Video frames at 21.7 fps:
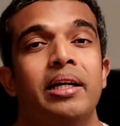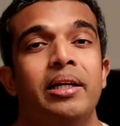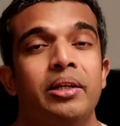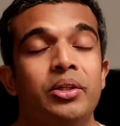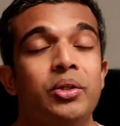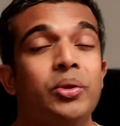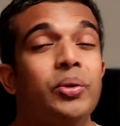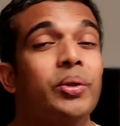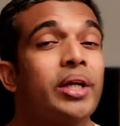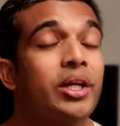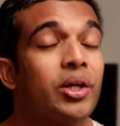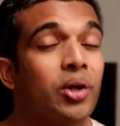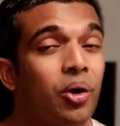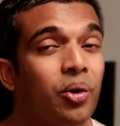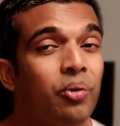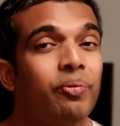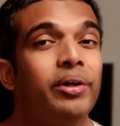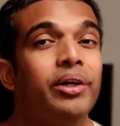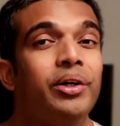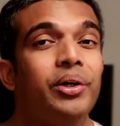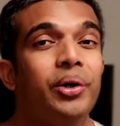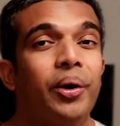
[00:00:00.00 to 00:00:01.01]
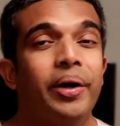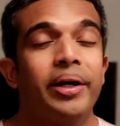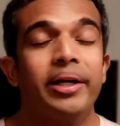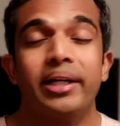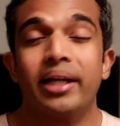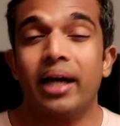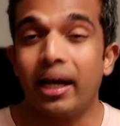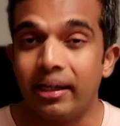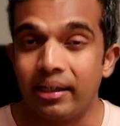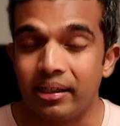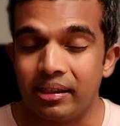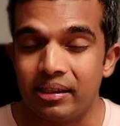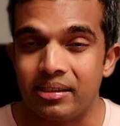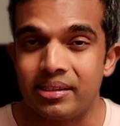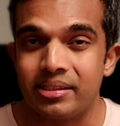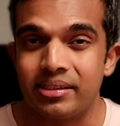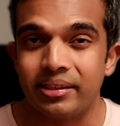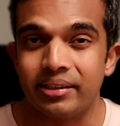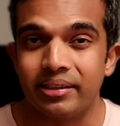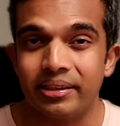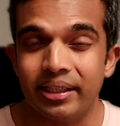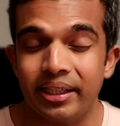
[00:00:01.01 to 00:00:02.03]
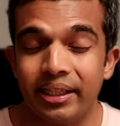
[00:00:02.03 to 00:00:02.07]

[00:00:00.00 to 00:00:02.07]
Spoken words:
You cannot withdraw it until a certain